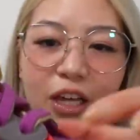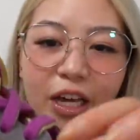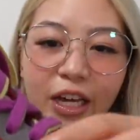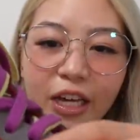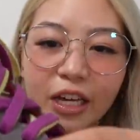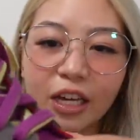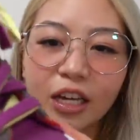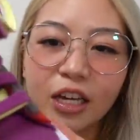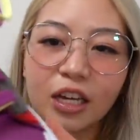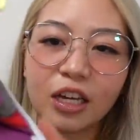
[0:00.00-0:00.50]

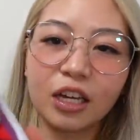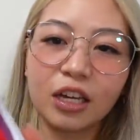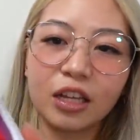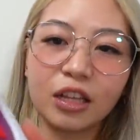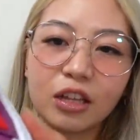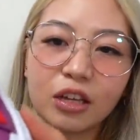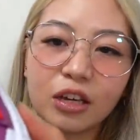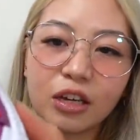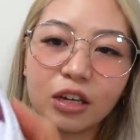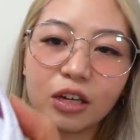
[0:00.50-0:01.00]
like
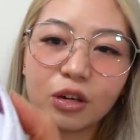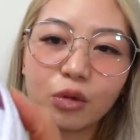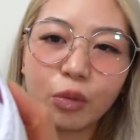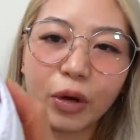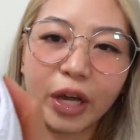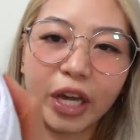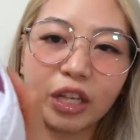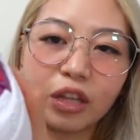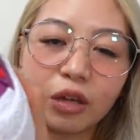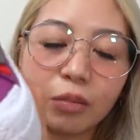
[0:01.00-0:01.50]
the
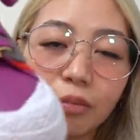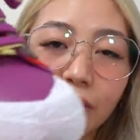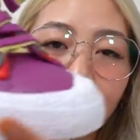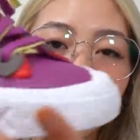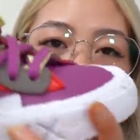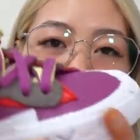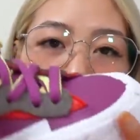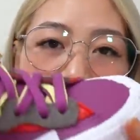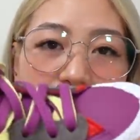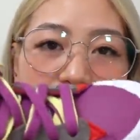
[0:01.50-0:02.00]
way the
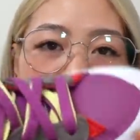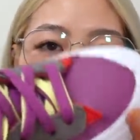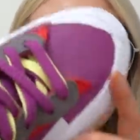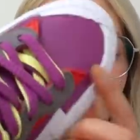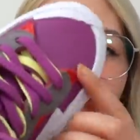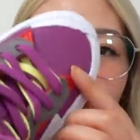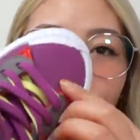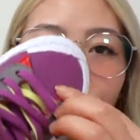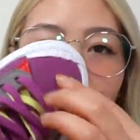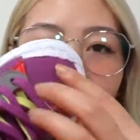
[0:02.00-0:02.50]
midsole is
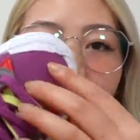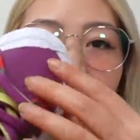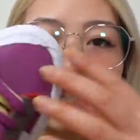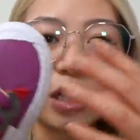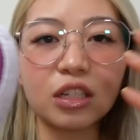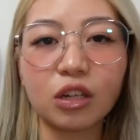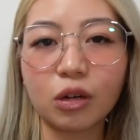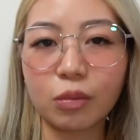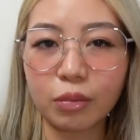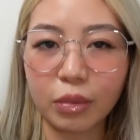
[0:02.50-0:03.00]

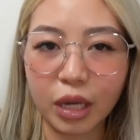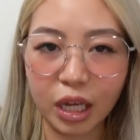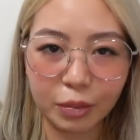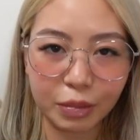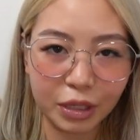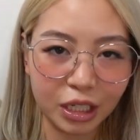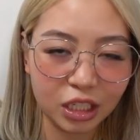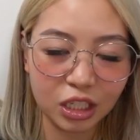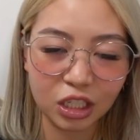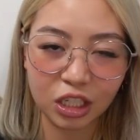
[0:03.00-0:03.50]
constructed, or
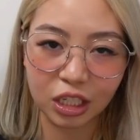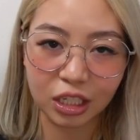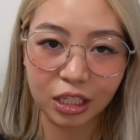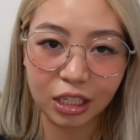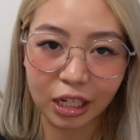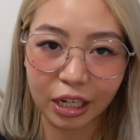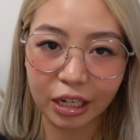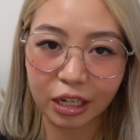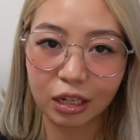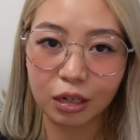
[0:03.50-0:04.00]
maybe it's
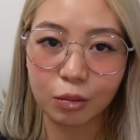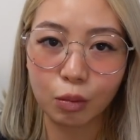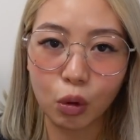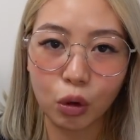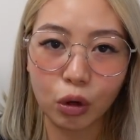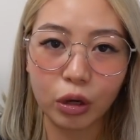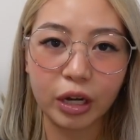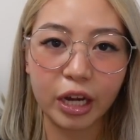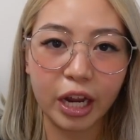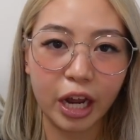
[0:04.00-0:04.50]
just like a
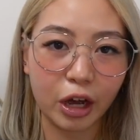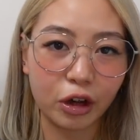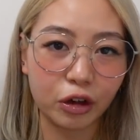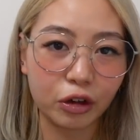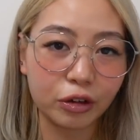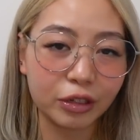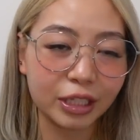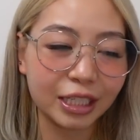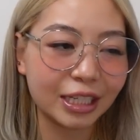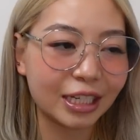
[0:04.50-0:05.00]
more
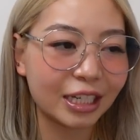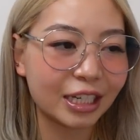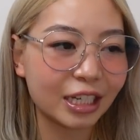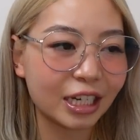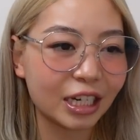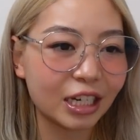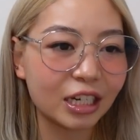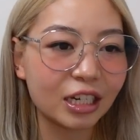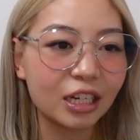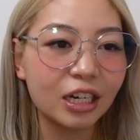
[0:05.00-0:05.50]
narrow
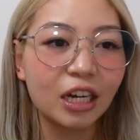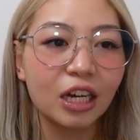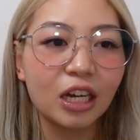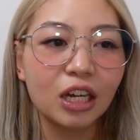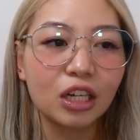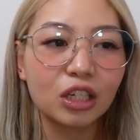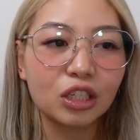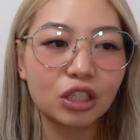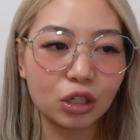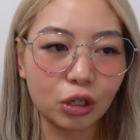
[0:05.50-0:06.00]
sneaker.
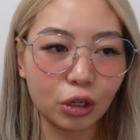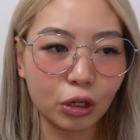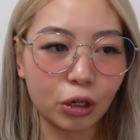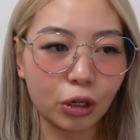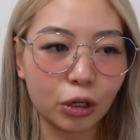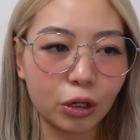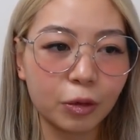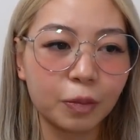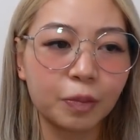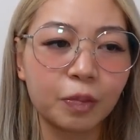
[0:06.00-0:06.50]

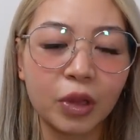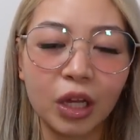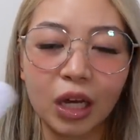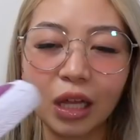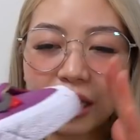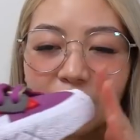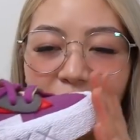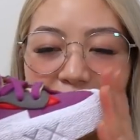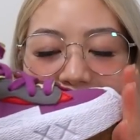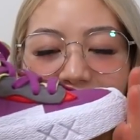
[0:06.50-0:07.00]
So
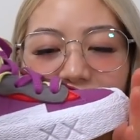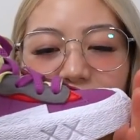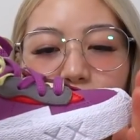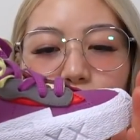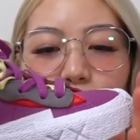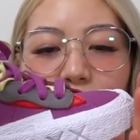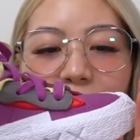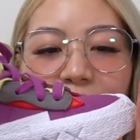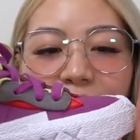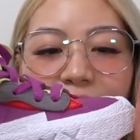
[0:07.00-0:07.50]

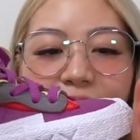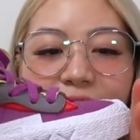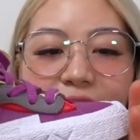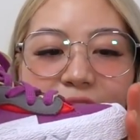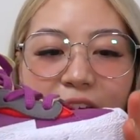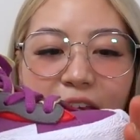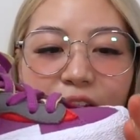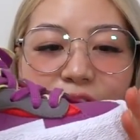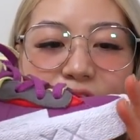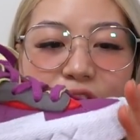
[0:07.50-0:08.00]
lengthwise,
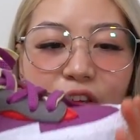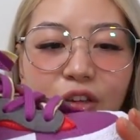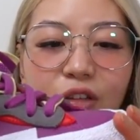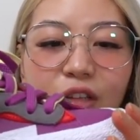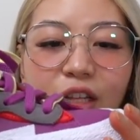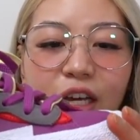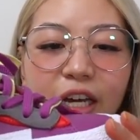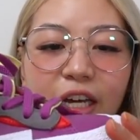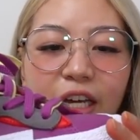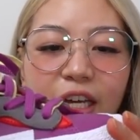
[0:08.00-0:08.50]
I feel
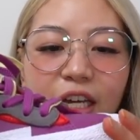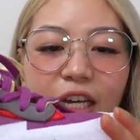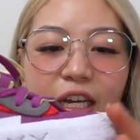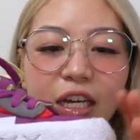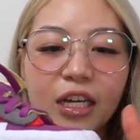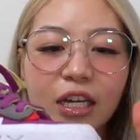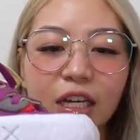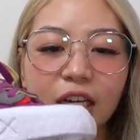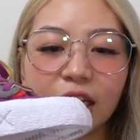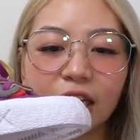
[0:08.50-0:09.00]
like
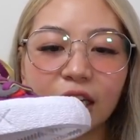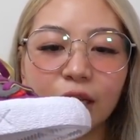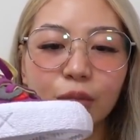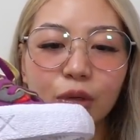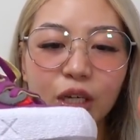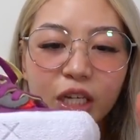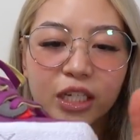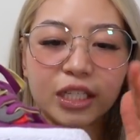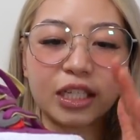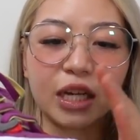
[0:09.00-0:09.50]

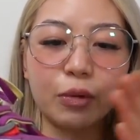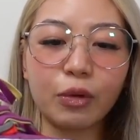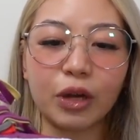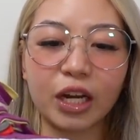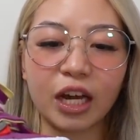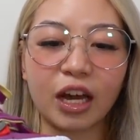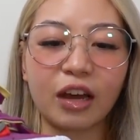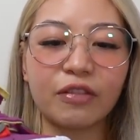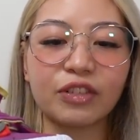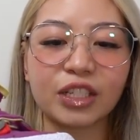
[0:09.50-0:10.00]
because I
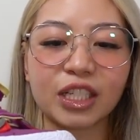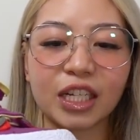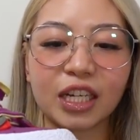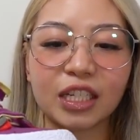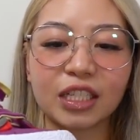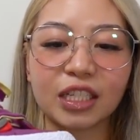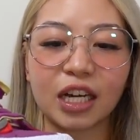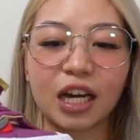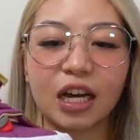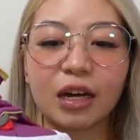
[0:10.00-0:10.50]
went half a
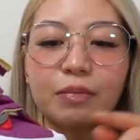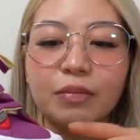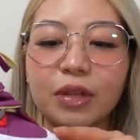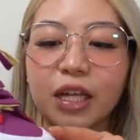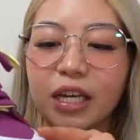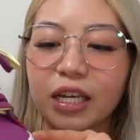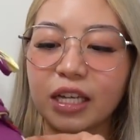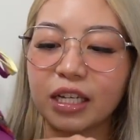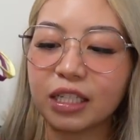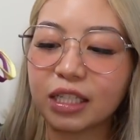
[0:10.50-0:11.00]
size up,
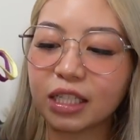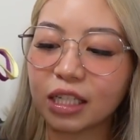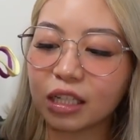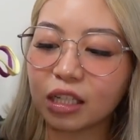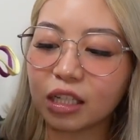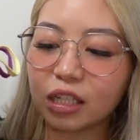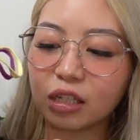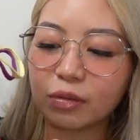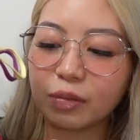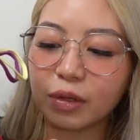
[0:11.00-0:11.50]
there is a
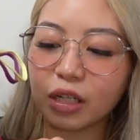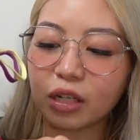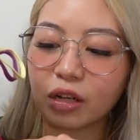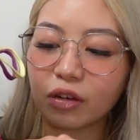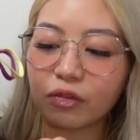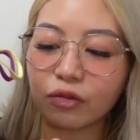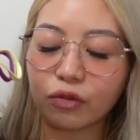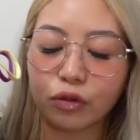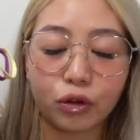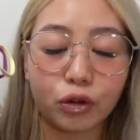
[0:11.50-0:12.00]
little bit
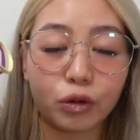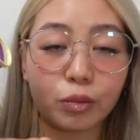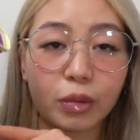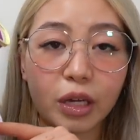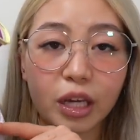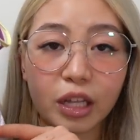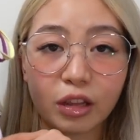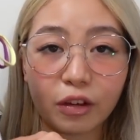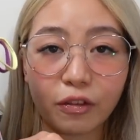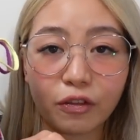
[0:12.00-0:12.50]
of room
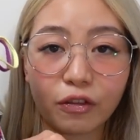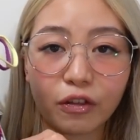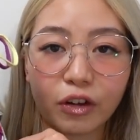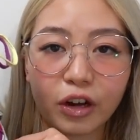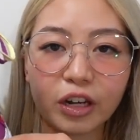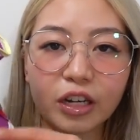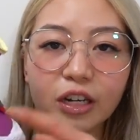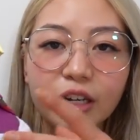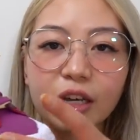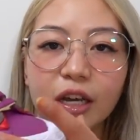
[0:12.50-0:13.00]
in the
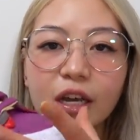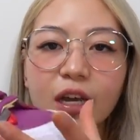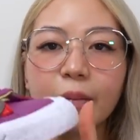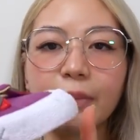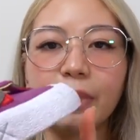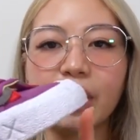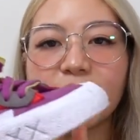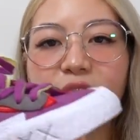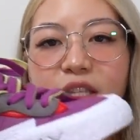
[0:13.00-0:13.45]
front, but